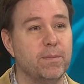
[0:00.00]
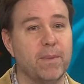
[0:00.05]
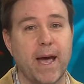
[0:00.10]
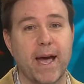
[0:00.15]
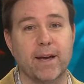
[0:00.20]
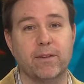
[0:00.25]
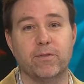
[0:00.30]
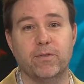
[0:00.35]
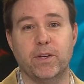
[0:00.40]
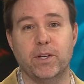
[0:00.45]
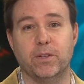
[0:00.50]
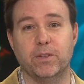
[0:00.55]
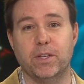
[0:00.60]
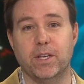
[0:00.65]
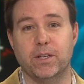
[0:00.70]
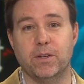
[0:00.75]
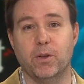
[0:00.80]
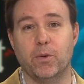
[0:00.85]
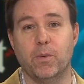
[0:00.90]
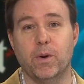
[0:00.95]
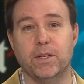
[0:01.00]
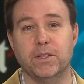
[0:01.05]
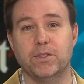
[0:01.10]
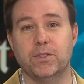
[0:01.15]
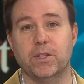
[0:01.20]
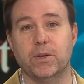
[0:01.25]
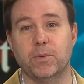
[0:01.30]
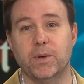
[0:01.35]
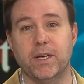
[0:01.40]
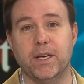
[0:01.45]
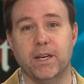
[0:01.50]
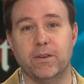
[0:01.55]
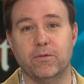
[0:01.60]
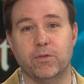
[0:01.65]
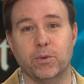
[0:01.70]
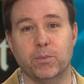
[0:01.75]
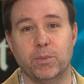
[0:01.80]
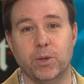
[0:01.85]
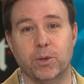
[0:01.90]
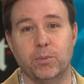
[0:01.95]
backfield than the ones that we get
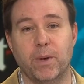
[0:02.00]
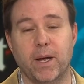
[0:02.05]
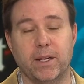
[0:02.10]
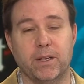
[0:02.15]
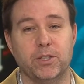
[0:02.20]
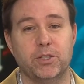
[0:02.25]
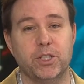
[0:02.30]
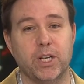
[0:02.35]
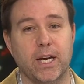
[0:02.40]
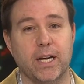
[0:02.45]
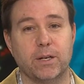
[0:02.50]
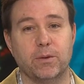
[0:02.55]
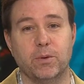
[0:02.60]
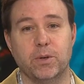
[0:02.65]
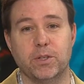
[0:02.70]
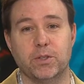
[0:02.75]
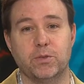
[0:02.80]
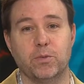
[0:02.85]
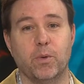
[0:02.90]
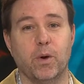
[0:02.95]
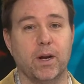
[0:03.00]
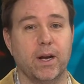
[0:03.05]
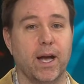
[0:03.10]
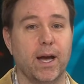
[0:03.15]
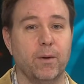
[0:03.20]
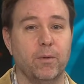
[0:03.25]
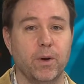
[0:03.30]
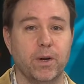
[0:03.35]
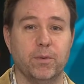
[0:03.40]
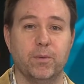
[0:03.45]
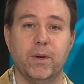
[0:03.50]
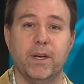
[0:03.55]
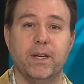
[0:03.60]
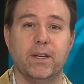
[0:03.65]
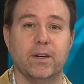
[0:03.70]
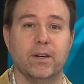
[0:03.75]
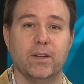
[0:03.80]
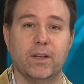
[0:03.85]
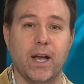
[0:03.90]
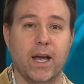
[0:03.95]
from Bill Belichick, where it's one guy one week,
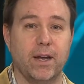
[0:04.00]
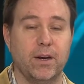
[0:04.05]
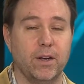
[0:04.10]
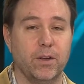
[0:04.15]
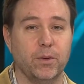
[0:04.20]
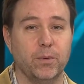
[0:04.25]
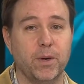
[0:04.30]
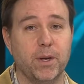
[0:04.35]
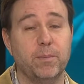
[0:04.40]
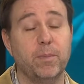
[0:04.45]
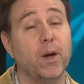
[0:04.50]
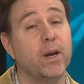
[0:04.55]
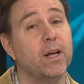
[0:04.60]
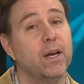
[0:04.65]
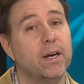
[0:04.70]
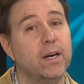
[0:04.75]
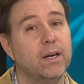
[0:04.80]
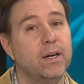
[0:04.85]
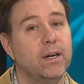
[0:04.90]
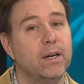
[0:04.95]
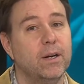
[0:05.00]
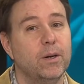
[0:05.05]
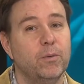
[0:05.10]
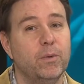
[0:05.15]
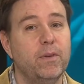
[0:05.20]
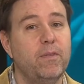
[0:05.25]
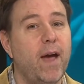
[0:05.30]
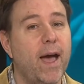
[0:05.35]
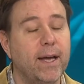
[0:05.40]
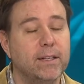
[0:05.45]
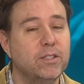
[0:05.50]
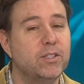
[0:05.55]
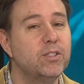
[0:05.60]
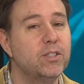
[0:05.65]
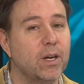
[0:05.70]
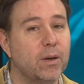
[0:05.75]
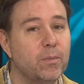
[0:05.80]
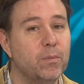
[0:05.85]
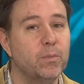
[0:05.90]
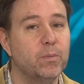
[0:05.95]
another guy another week. But we've had
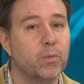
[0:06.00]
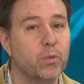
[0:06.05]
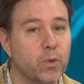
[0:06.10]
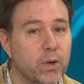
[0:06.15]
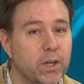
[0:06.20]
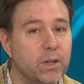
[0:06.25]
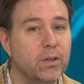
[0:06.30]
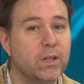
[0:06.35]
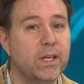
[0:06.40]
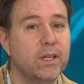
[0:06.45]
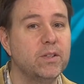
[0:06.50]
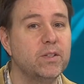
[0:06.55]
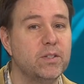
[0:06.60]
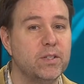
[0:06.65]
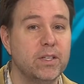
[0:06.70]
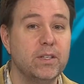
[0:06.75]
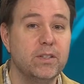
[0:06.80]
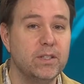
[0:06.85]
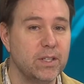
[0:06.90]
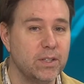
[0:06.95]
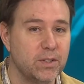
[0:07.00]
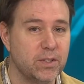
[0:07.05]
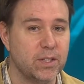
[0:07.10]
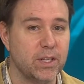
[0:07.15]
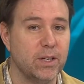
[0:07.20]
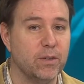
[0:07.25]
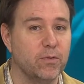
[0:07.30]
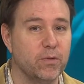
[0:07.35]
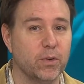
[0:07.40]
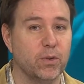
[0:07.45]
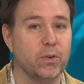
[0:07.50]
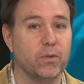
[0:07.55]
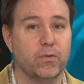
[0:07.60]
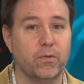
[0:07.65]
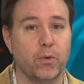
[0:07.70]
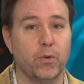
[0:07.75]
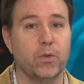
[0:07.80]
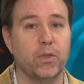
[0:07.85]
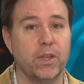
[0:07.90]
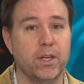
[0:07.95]
some real consistency for
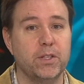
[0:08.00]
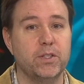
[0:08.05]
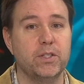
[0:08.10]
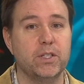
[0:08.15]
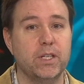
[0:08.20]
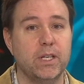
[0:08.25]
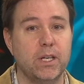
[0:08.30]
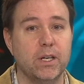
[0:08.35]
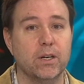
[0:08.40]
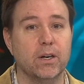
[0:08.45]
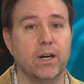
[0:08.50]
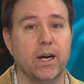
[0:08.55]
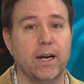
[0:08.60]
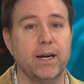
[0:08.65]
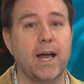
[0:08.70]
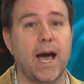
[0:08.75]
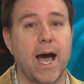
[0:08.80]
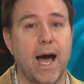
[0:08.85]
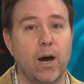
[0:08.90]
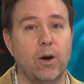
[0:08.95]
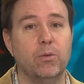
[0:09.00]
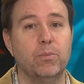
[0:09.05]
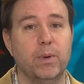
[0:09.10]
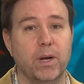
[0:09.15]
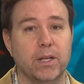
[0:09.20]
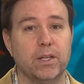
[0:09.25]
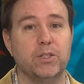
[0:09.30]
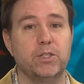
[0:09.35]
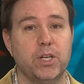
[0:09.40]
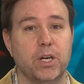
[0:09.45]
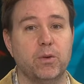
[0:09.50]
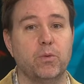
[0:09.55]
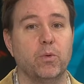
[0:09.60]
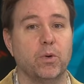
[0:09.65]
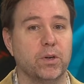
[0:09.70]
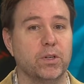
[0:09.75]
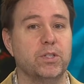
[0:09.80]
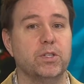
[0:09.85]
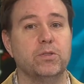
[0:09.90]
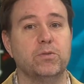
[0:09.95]
this year on how Belichick
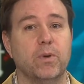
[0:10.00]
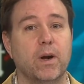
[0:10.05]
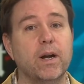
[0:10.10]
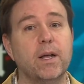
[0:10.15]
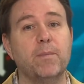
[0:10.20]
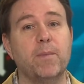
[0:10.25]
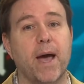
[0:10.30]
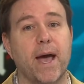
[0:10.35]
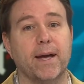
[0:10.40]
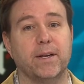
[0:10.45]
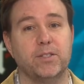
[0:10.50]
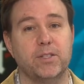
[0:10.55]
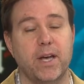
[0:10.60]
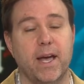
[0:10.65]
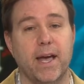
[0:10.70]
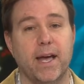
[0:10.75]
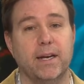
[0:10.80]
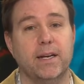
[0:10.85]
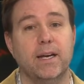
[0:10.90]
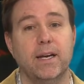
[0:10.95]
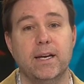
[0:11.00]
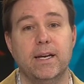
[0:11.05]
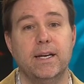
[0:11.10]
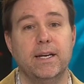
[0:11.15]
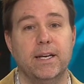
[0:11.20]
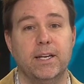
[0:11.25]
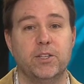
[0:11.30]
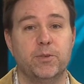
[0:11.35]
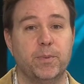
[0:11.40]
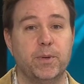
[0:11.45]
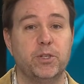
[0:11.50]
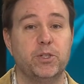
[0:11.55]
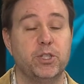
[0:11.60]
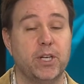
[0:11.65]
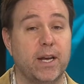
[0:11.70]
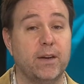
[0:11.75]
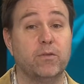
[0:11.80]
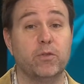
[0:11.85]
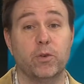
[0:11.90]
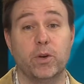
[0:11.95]
works his running backs. And it's been
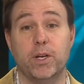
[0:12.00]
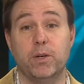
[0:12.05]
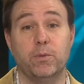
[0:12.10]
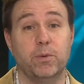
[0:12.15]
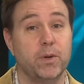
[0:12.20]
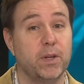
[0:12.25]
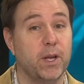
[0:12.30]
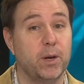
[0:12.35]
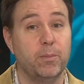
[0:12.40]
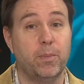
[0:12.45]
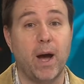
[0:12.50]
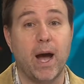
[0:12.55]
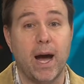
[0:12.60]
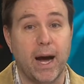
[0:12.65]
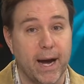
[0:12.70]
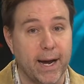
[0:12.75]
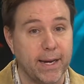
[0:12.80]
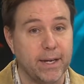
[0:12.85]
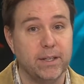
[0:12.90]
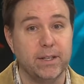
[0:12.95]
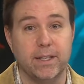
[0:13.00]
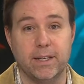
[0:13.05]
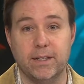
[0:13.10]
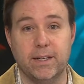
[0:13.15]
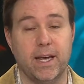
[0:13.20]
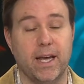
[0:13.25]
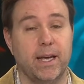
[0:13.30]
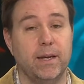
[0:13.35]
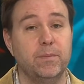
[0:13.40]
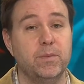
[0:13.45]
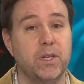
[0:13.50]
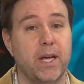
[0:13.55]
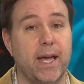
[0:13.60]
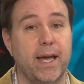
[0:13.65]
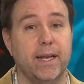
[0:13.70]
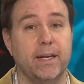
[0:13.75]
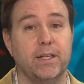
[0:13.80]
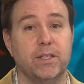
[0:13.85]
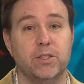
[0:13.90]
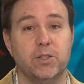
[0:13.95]
Shane Vereen when they're behind in games,
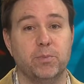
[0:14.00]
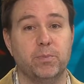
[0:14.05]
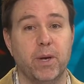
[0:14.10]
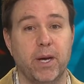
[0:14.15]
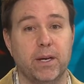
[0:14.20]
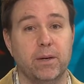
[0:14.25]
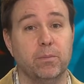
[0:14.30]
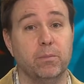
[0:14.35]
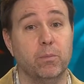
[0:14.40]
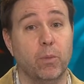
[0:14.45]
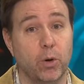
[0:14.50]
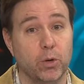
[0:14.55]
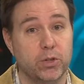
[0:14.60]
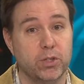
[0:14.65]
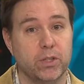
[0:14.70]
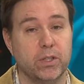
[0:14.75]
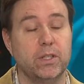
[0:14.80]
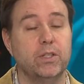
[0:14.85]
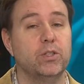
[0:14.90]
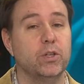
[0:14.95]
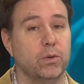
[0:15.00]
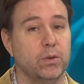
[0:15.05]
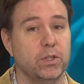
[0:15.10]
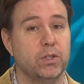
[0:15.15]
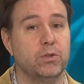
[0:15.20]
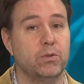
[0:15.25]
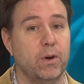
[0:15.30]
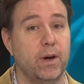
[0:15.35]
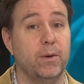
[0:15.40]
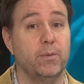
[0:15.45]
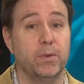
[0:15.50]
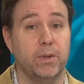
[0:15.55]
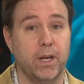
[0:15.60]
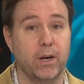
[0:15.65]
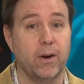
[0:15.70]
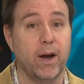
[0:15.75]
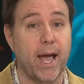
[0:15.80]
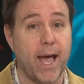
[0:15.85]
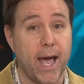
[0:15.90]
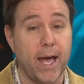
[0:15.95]
and it's been mostly Jonas Gray when
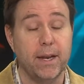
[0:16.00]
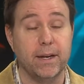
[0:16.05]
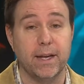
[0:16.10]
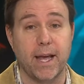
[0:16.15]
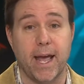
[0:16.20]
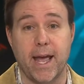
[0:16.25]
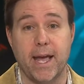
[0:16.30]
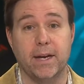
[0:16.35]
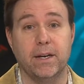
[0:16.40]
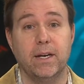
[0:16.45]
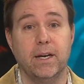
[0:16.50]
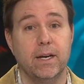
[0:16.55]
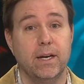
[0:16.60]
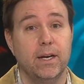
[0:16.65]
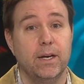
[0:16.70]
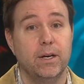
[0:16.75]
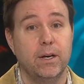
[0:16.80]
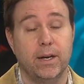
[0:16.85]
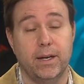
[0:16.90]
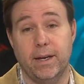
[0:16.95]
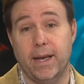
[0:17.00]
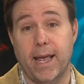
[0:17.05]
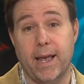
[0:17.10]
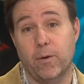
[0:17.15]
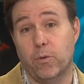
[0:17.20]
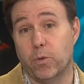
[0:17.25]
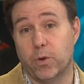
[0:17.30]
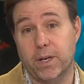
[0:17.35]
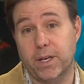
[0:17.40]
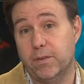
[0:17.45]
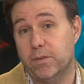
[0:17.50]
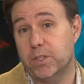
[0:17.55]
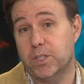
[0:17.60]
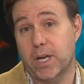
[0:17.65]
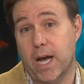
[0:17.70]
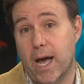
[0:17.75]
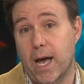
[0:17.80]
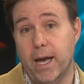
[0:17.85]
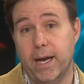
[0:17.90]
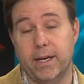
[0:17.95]
they're ahead or even
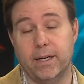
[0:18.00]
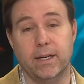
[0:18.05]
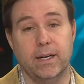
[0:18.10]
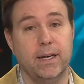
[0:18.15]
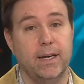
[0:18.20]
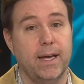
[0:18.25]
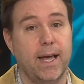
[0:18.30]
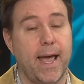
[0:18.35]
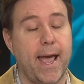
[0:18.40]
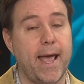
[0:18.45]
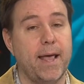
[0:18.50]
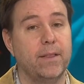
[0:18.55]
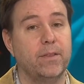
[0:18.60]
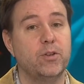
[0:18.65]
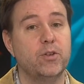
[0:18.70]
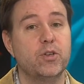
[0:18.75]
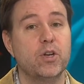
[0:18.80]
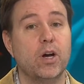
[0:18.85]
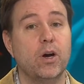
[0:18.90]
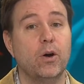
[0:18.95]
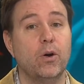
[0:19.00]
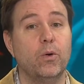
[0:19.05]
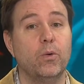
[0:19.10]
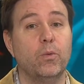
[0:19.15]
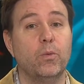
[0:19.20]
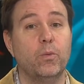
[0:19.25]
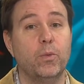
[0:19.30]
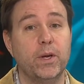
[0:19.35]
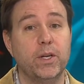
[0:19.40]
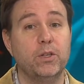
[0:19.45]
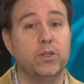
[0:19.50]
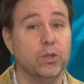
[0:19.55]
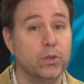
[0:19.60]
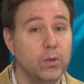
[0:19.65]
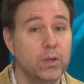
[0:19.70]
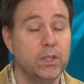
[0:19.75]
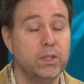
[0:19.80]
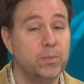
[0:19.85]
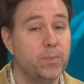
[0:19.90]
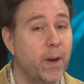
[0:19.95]
tied. And so we do
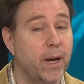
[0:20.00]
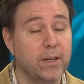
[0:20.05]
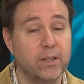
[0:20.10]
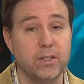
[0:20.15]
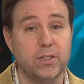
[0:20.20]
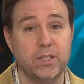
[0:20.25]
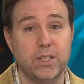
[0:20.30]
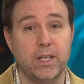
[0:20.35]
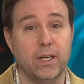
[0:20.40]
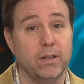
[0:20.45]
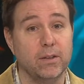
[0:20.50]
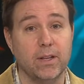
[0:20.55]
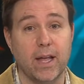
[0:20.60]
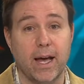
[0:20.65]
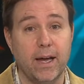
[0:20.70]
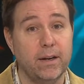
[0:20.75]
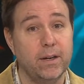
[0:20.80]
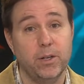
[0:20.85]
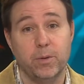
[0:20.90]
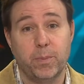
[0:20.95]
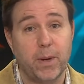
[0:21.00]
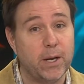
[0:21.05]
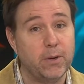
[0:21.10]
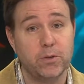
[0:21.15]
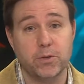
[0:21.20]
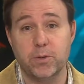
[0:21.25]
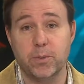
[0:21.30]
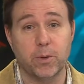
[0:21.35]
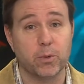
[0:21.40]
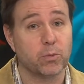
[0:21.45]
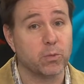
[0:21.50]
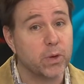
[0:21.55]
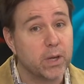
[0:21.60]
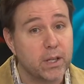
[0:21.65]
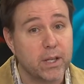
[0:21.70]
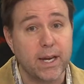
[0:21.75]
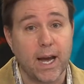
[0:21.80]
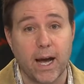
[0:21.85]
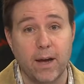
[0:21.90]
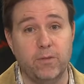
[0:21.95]
expect to see a lot. You know, the Patriots have been a
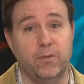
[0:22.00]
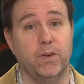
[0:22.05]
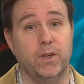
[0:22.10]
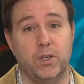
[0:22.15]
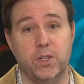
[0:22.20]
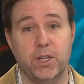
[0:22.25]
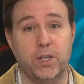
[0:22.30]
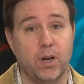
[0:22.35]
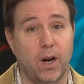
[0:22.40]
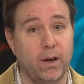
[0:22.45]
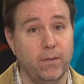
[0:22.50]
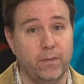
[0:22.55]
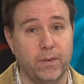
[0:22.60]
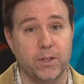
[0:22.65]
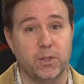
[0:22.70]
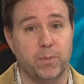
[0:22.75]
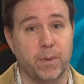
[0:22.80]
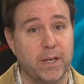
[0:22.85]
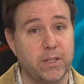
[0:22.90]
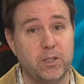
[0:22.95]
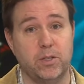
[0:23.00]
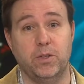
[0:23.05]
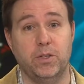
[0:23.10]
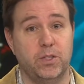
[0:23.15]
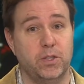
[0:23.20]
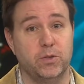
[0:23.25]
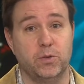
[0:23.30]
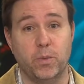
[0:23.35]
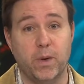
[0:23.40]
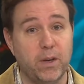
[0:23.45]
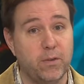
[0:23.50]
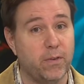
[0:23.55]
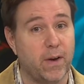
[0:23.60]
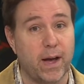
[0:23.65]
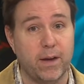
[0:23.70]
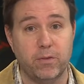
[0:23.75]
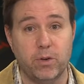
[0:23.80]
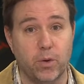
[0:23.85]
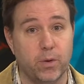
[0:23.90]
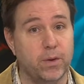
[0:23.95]
really high-functioning offense basically since week
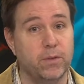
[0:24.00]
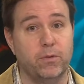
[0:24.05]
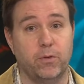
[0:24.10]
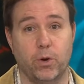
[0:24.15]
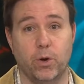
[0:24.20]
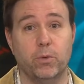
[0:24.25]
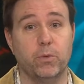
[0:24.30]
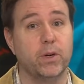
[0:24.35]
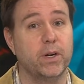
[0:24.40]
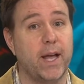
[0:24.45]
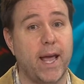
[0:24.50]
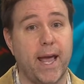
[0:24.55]
5 going forward,